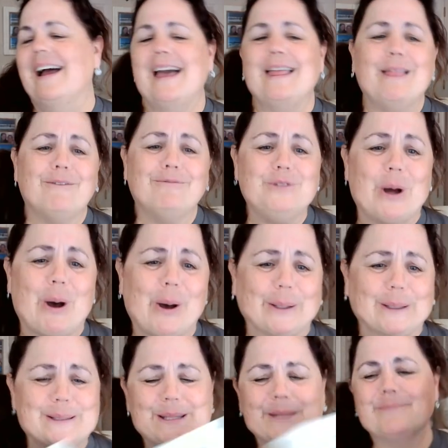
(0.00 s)
I love
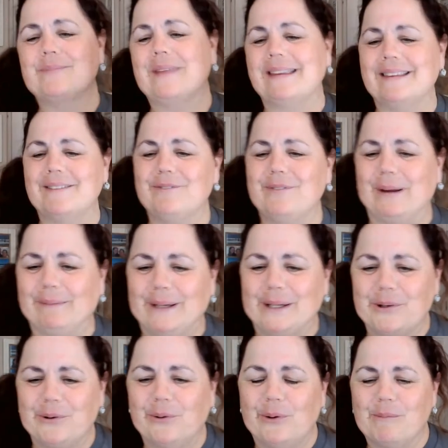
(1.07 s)
dogs. very
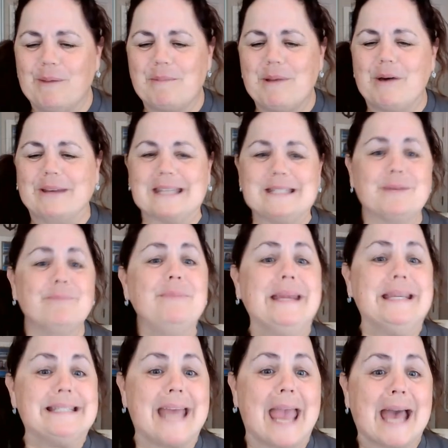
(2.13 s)
cool. Maybe I'll get to
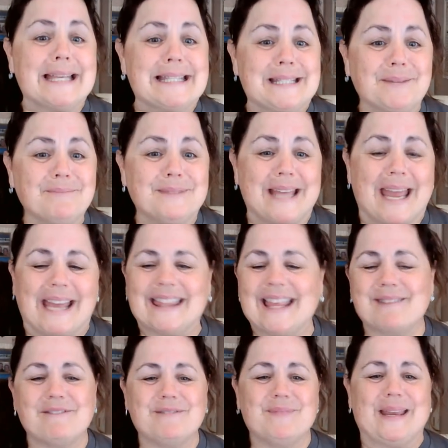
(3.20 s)
meet Taz someday.
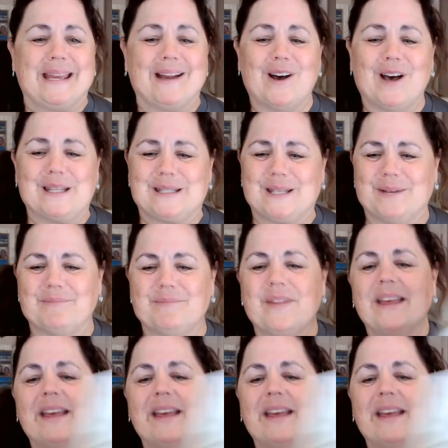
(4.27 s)
That would be awesome.